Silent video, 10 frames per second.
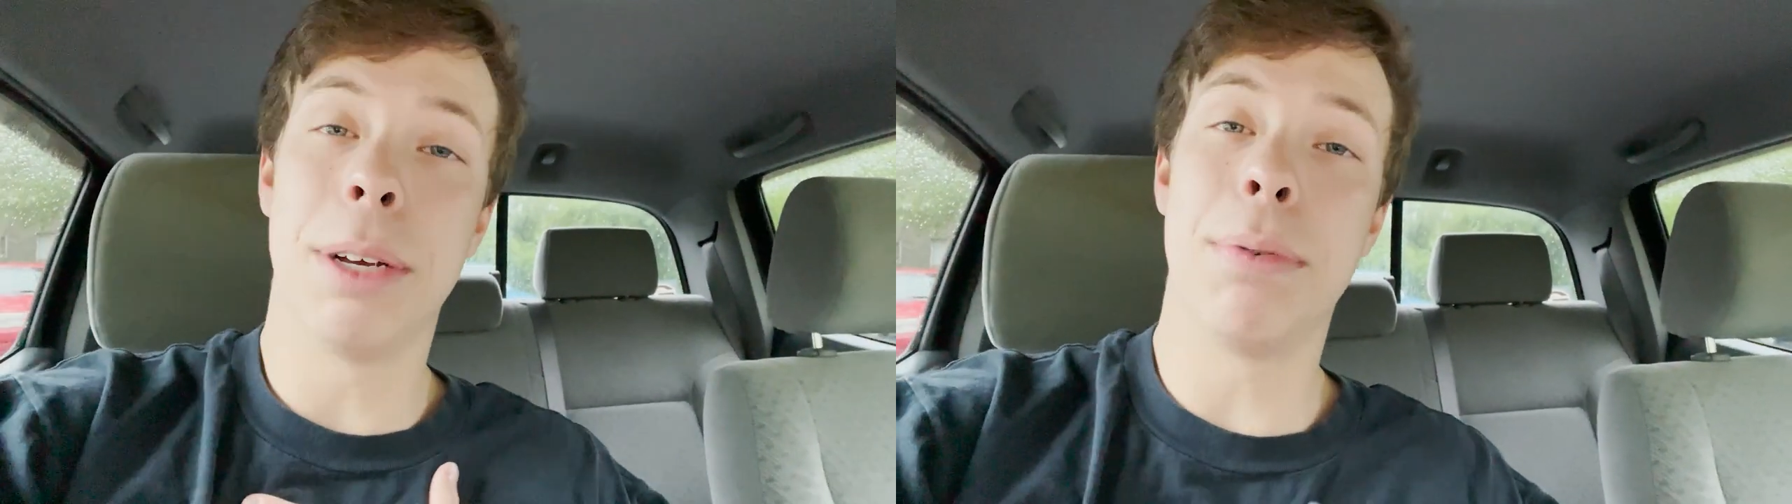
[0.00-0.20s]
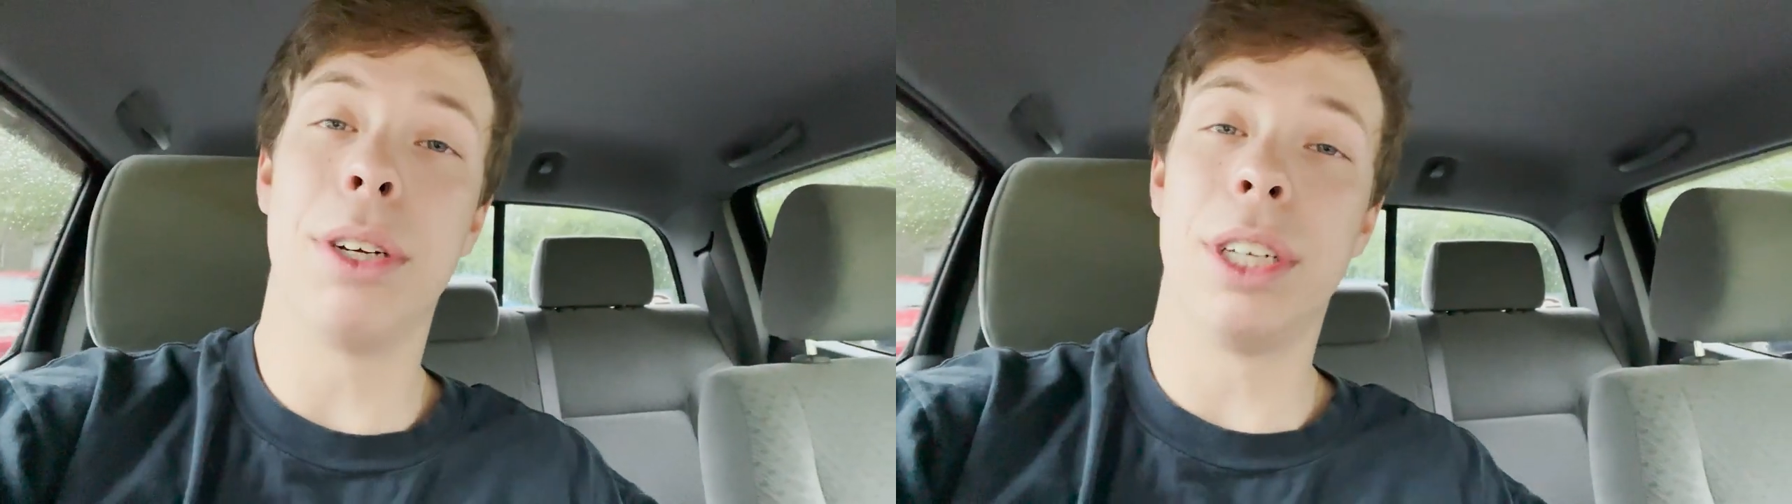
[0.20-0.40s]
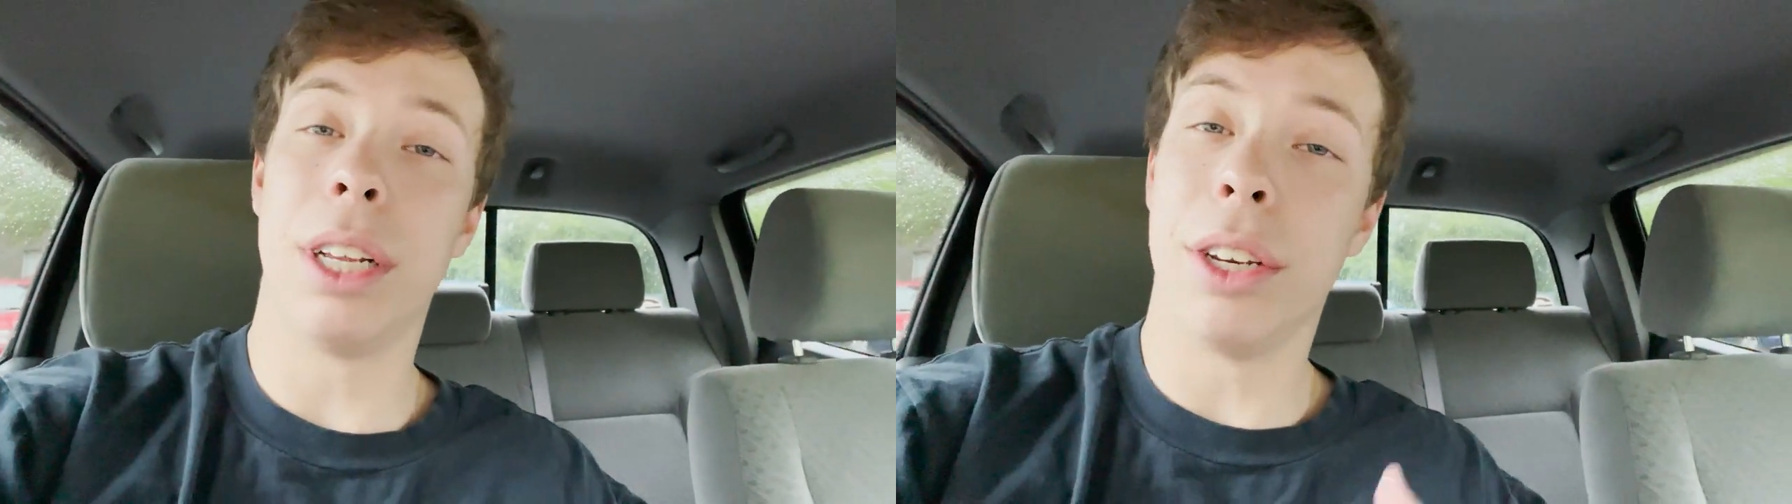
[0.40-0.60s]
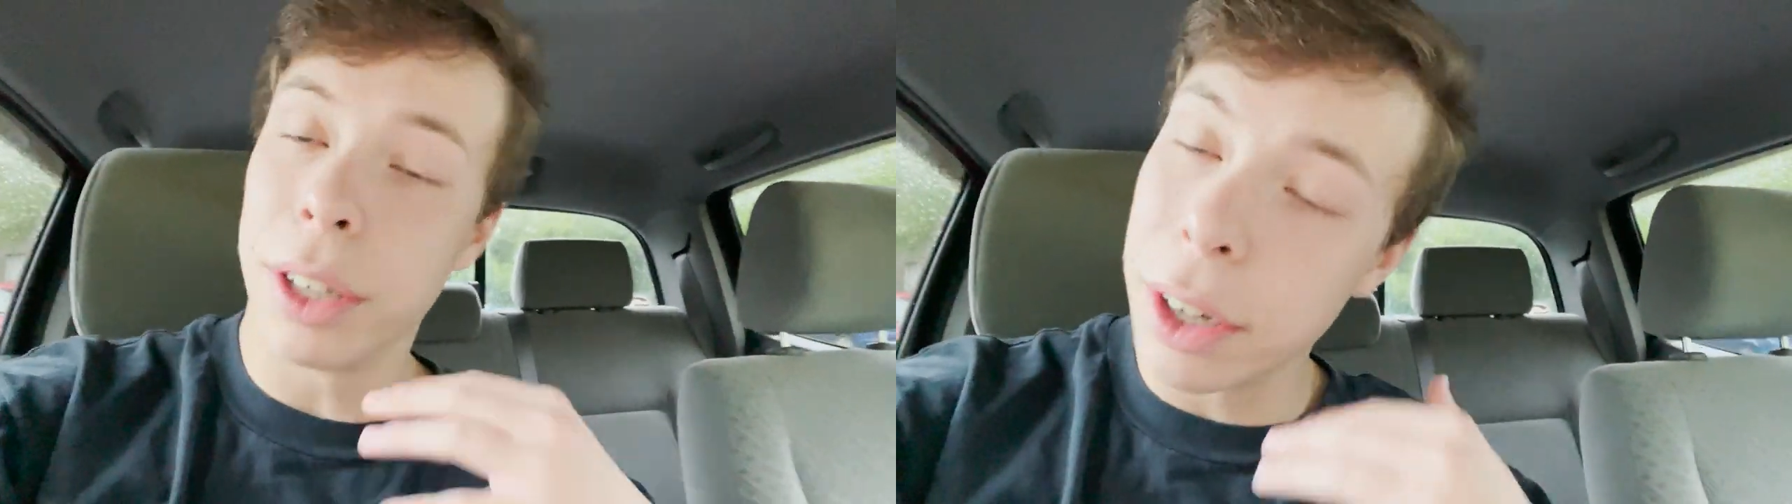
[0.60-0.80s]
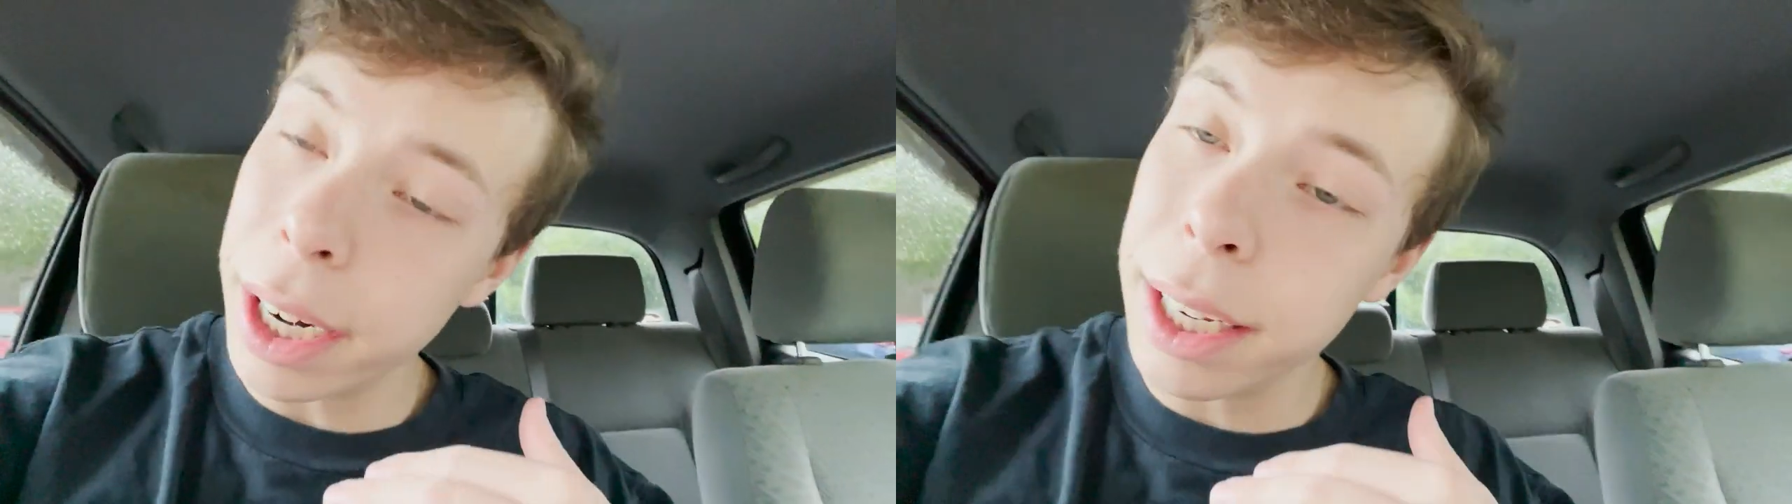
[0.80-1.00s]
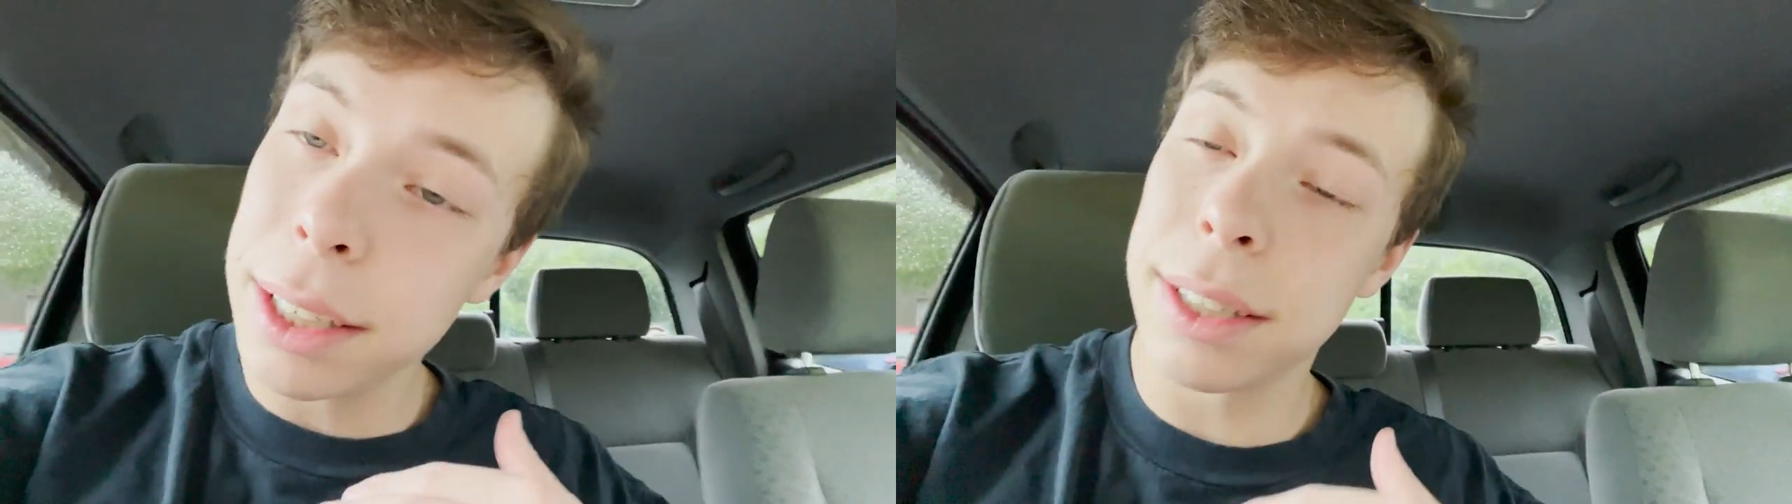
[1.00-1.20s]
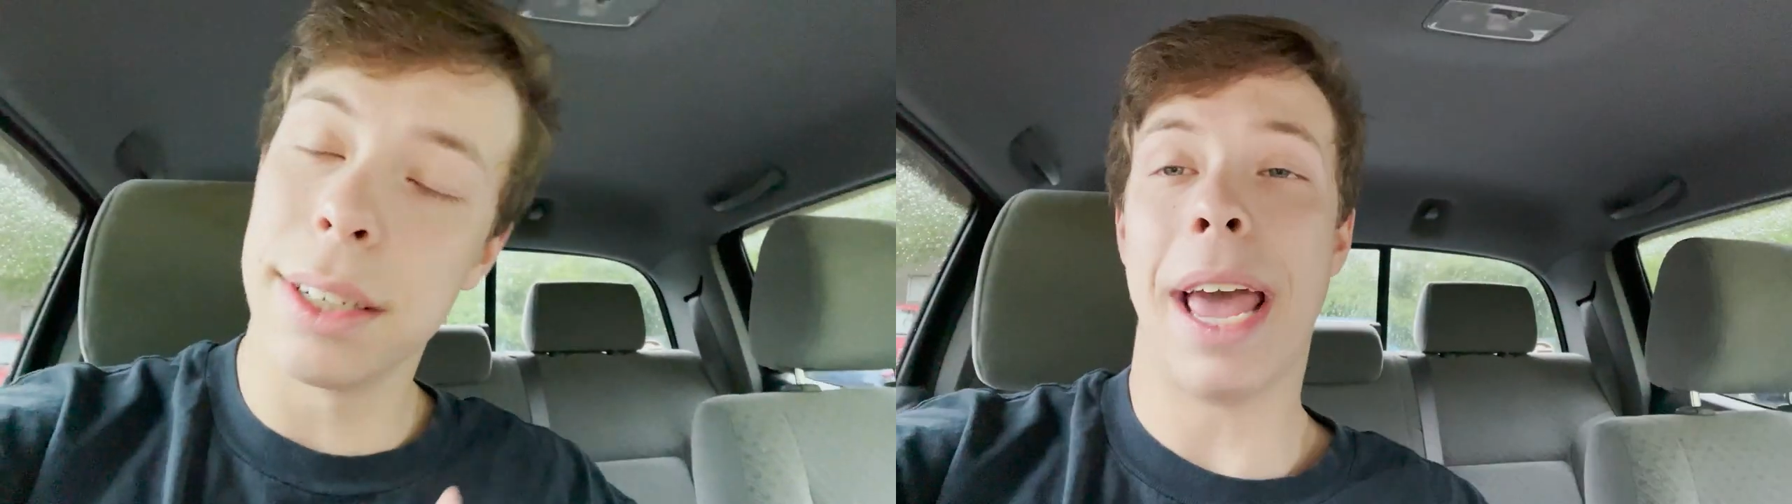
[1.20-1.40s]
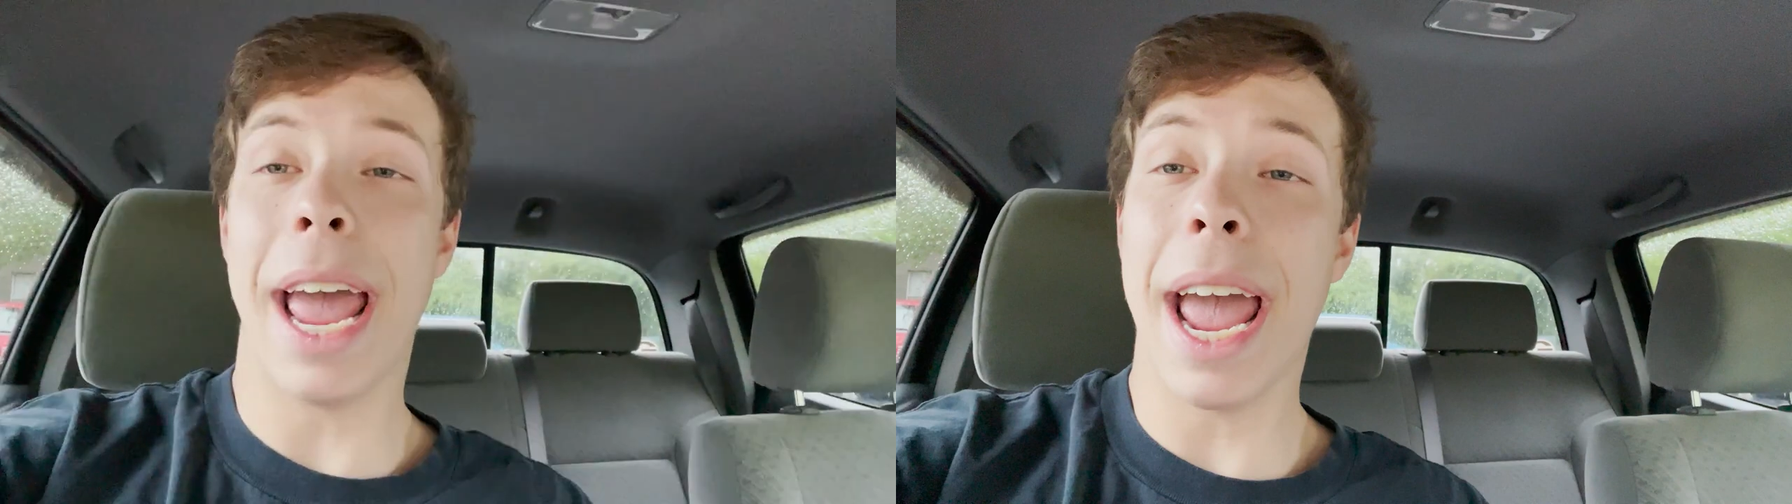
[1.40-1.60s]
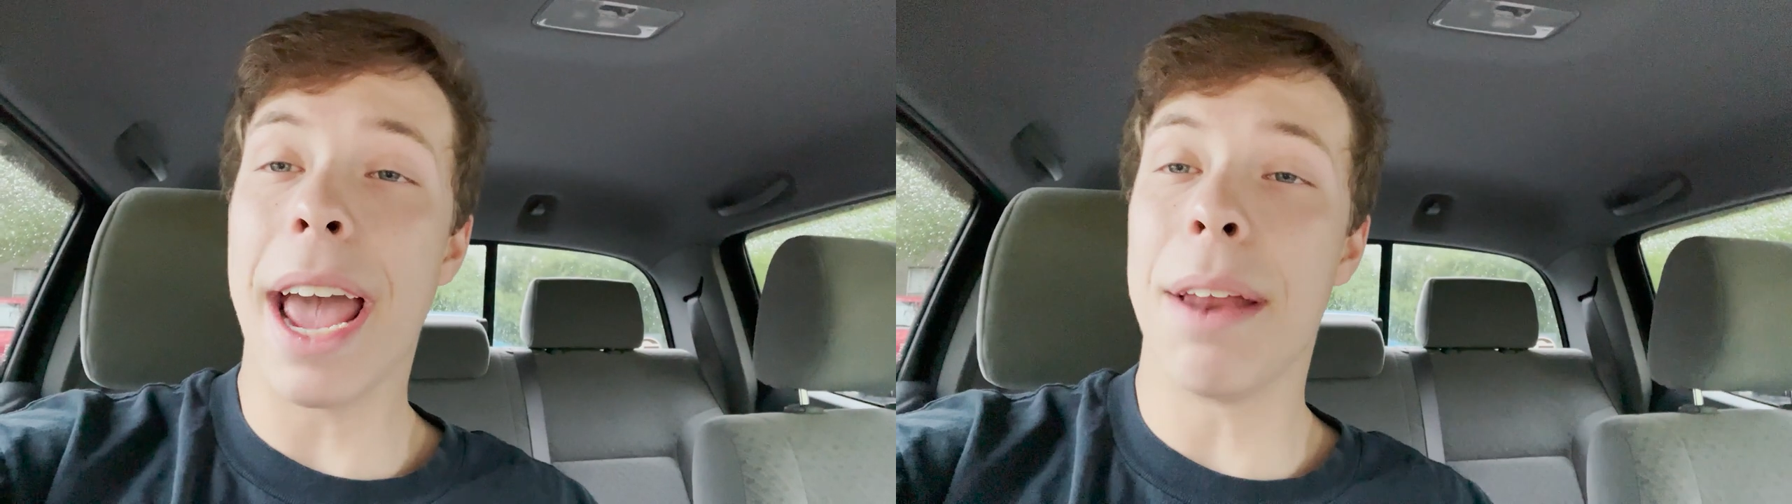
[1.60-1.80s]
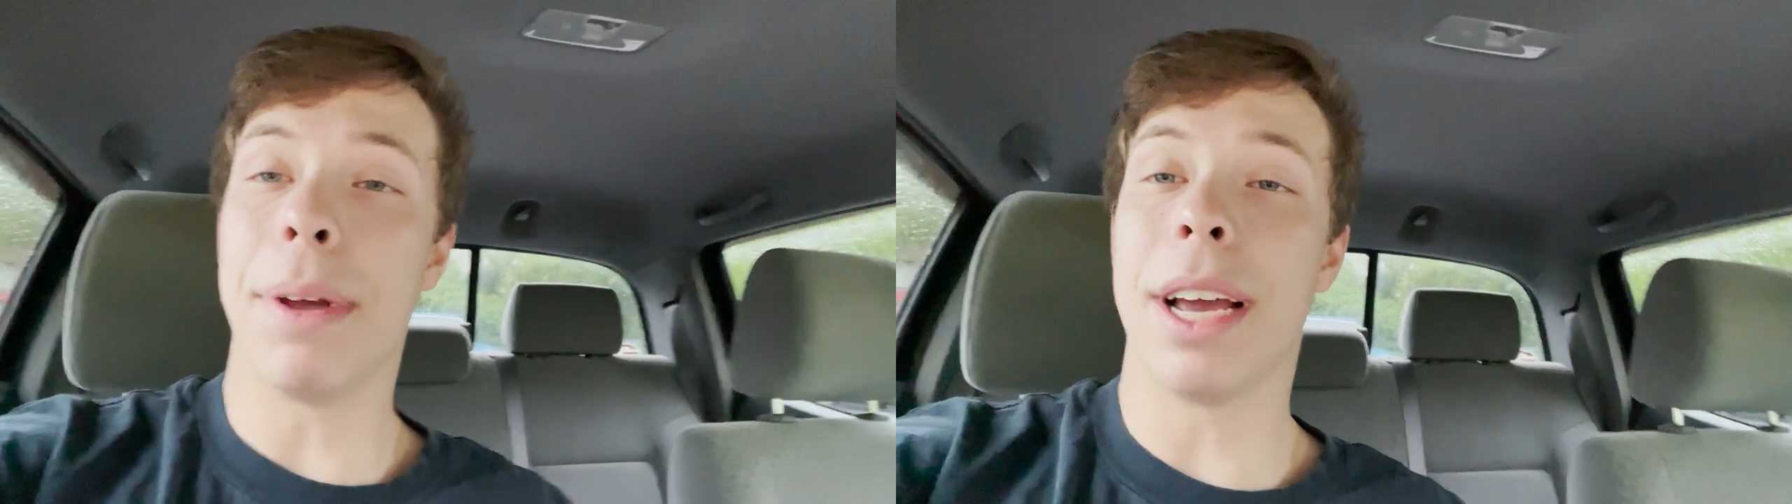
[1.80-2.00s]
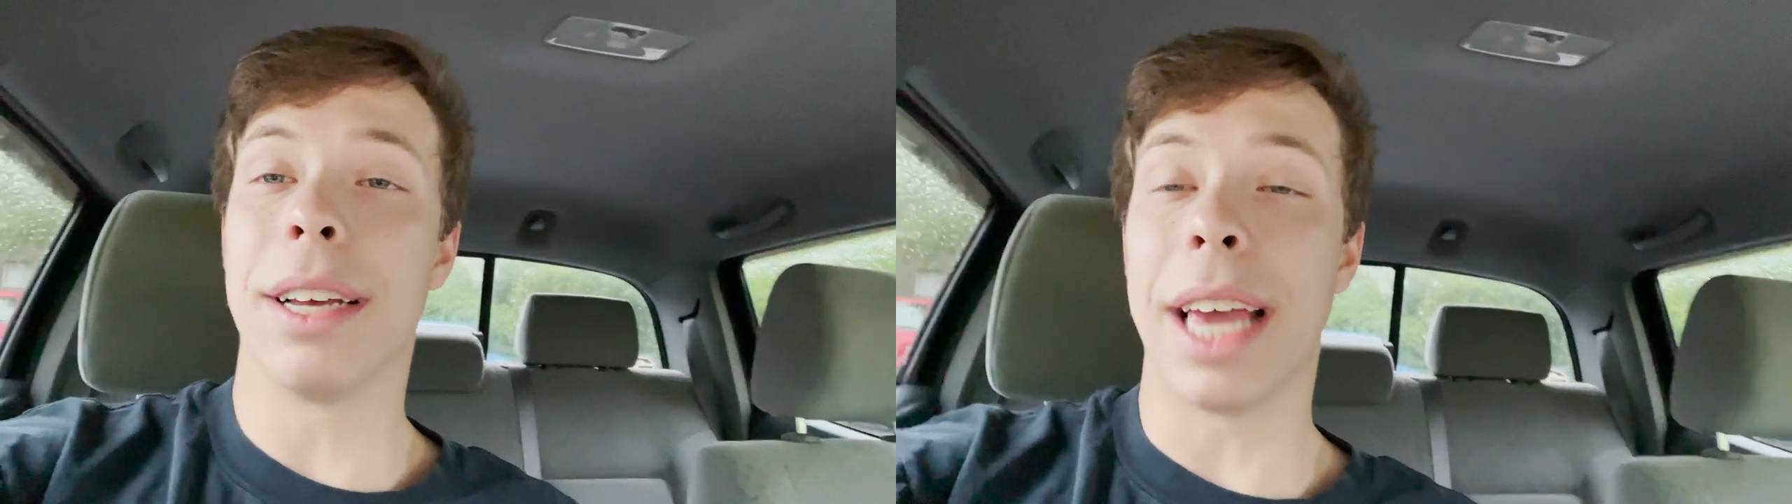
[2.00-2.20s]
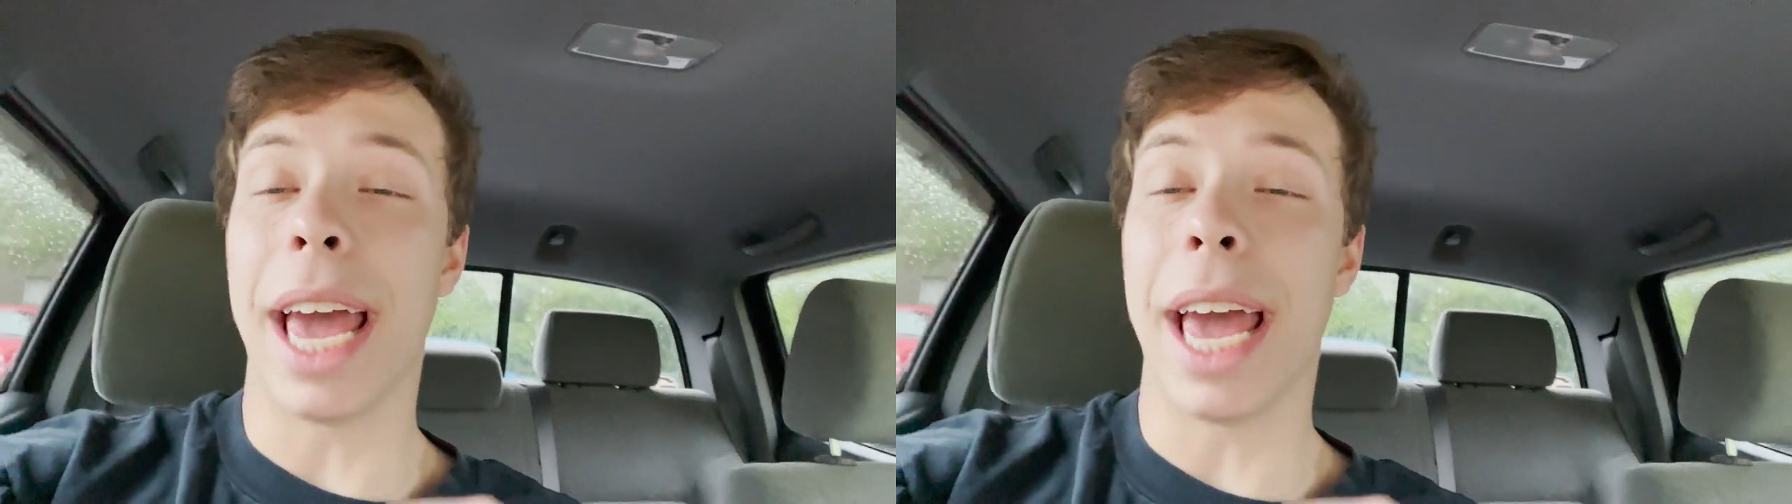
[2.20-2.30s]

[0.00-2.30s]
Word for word: to push an endurance, and because